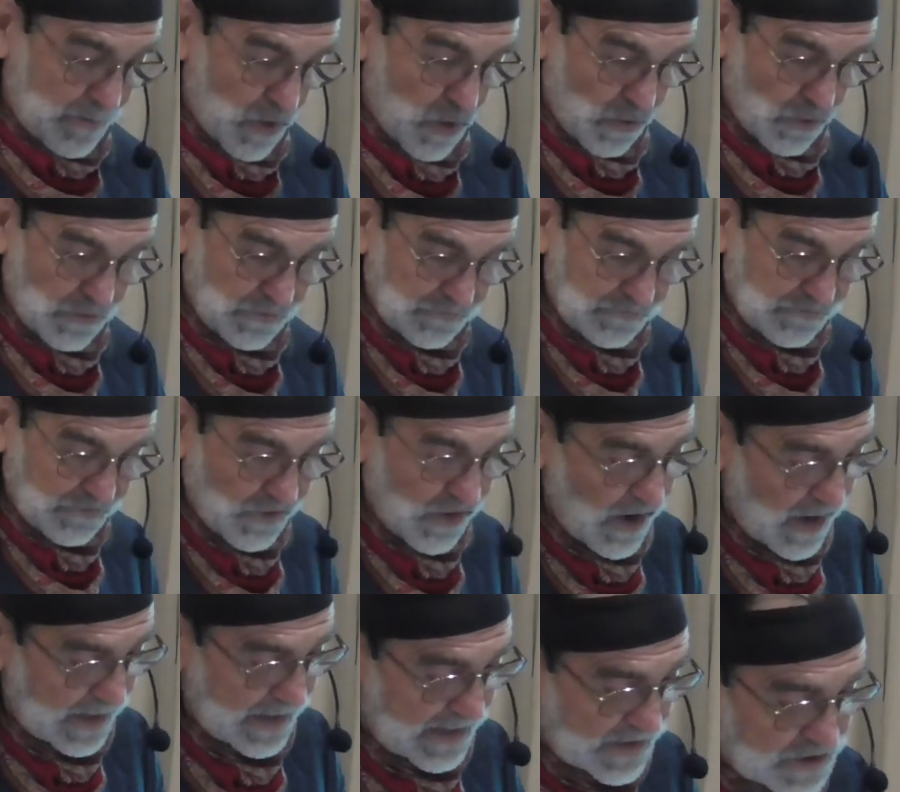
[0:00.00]
on
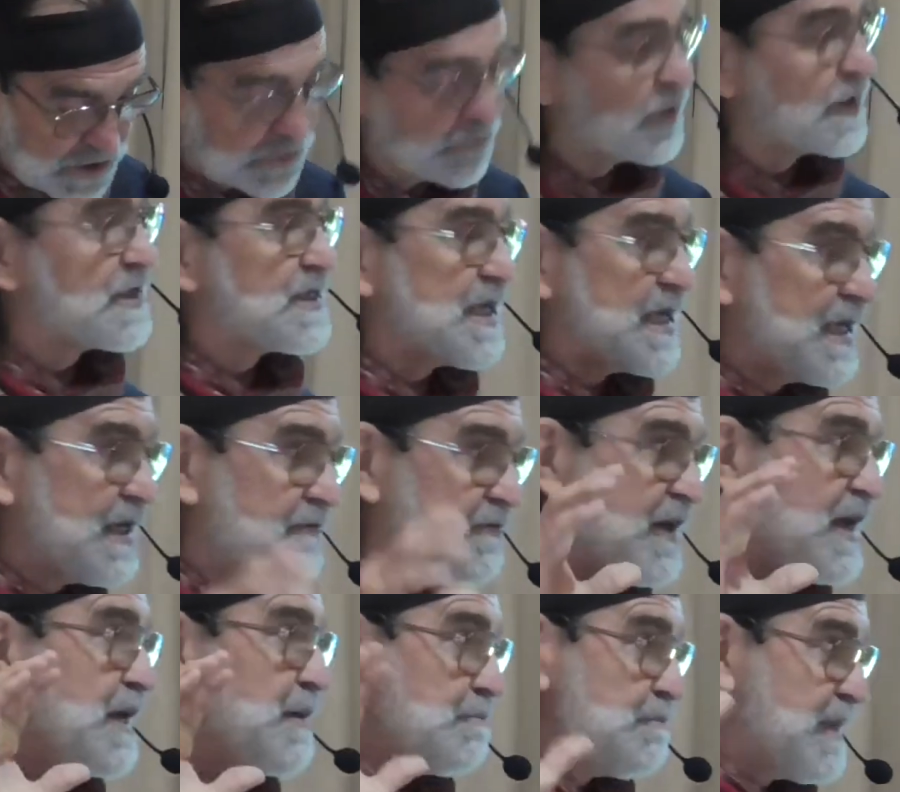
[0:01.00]
Friday to a
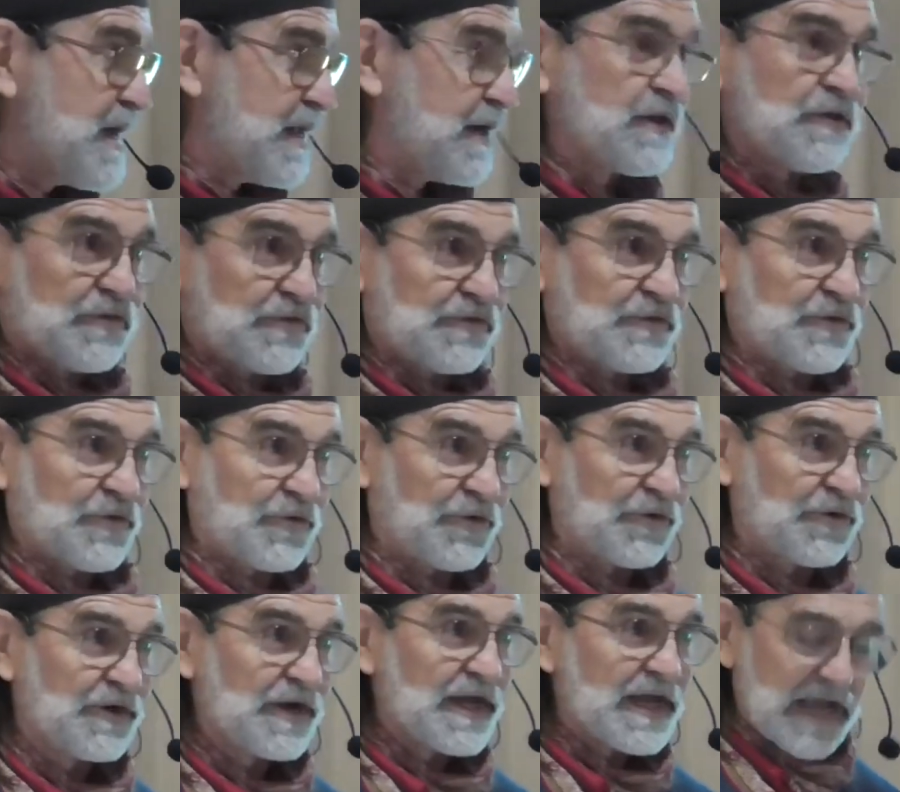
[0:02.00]
TV
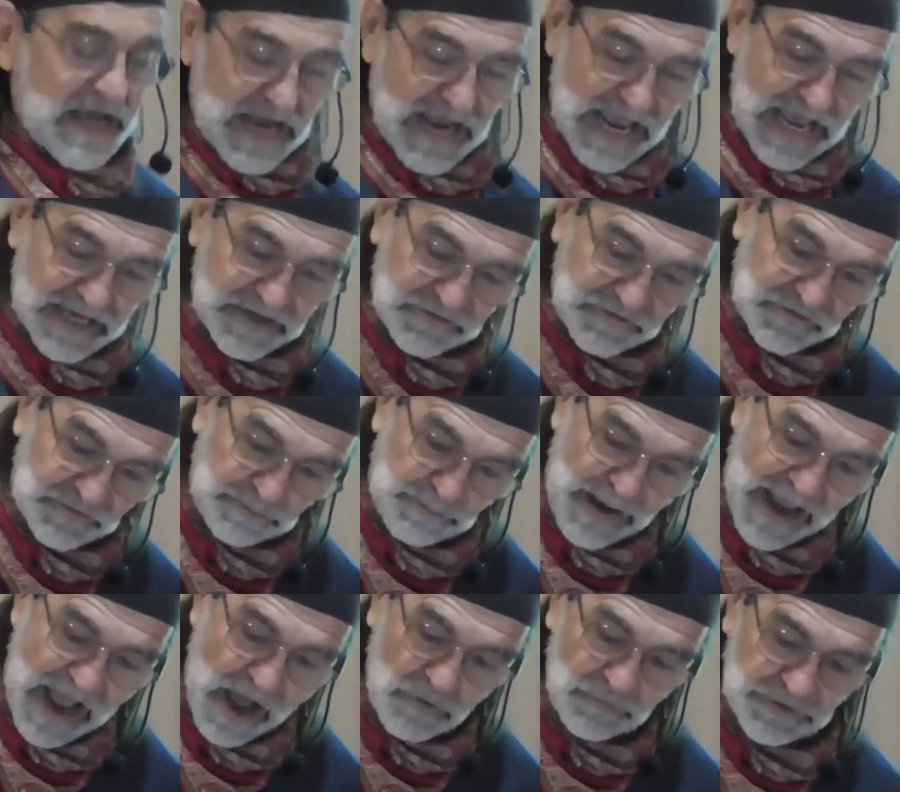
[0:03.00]
minister
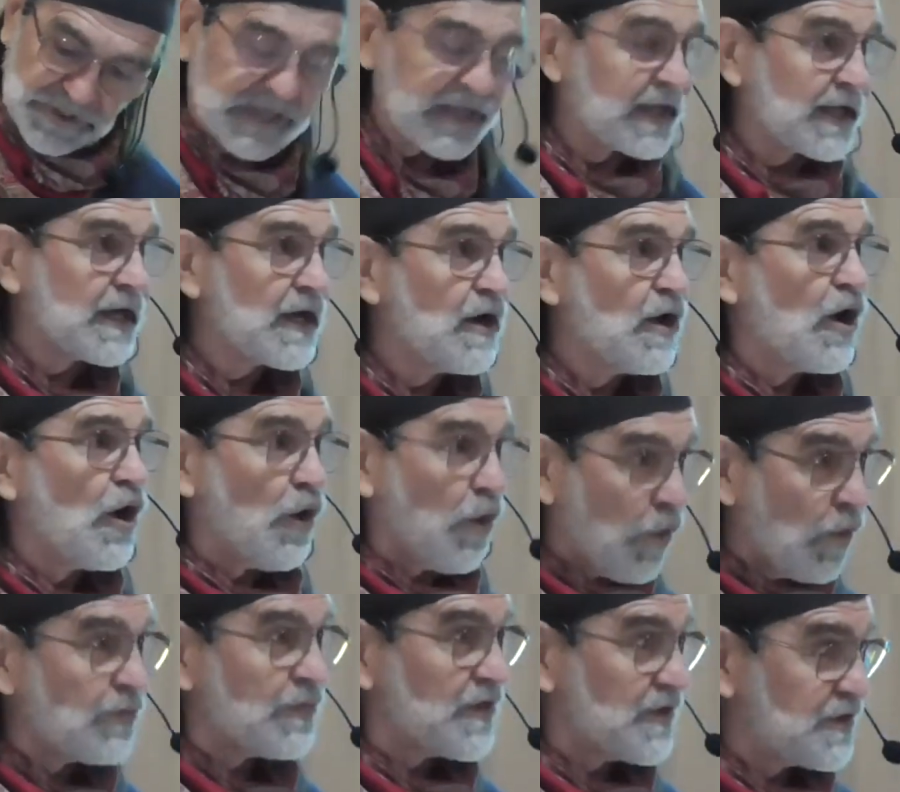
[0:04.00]
expounding
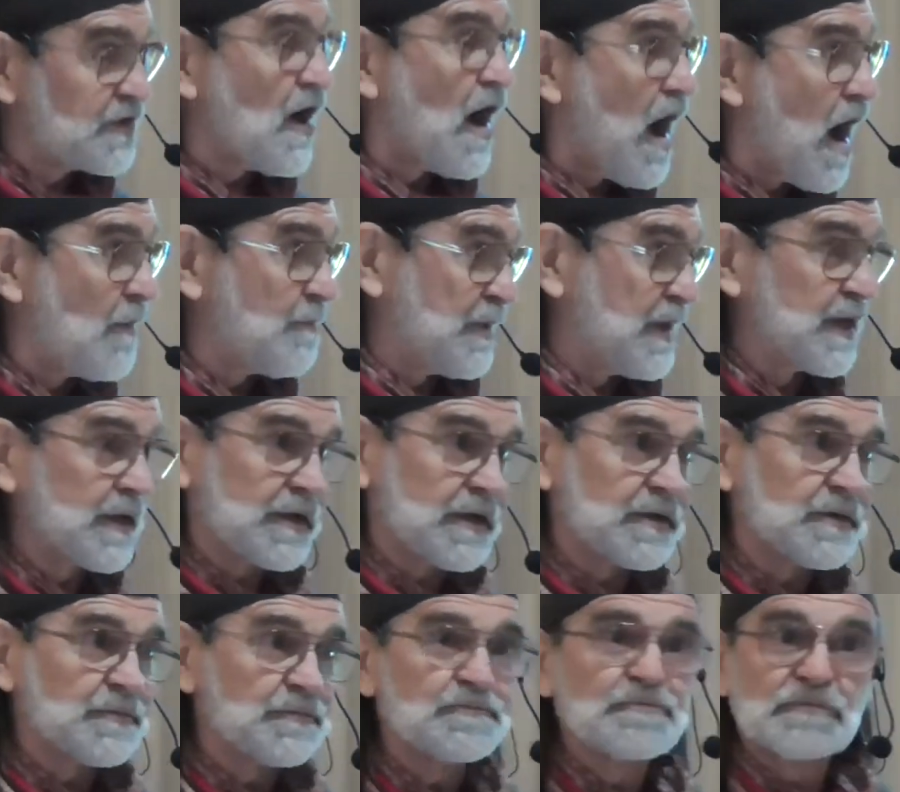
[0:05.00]
on the topic,
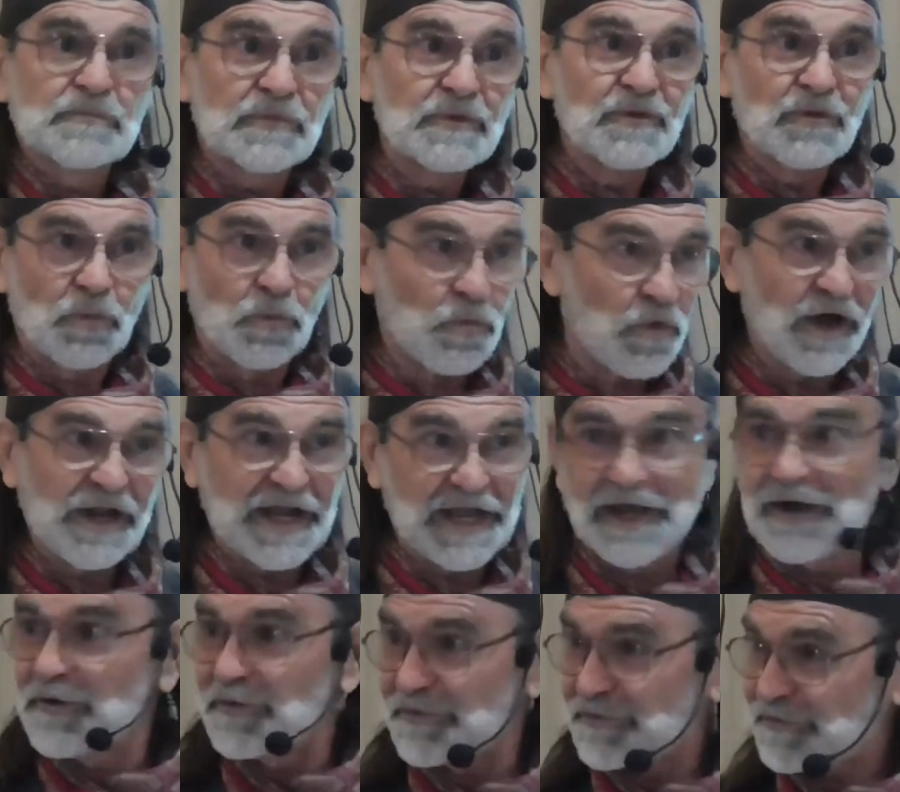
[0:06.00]
what
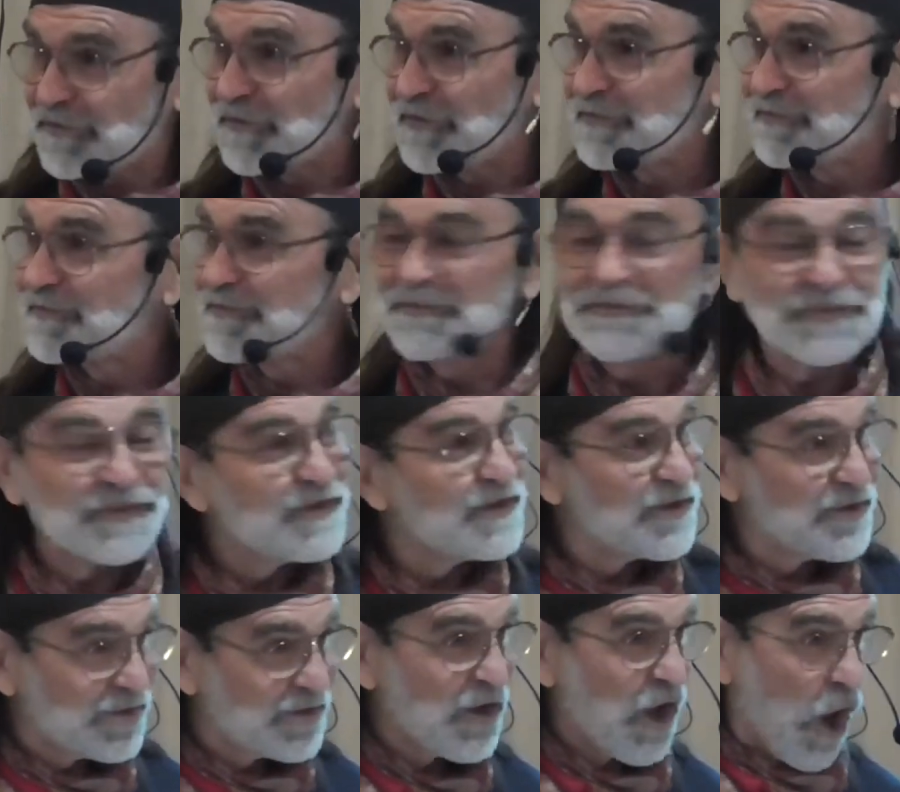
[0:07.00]
else?
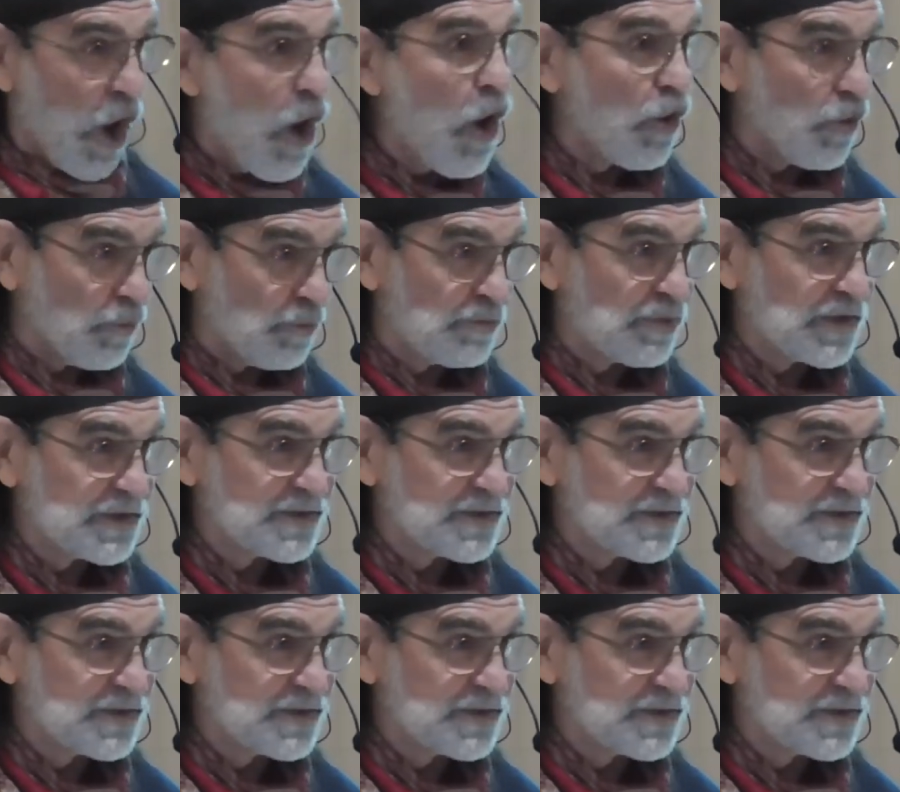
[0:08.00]
Hope.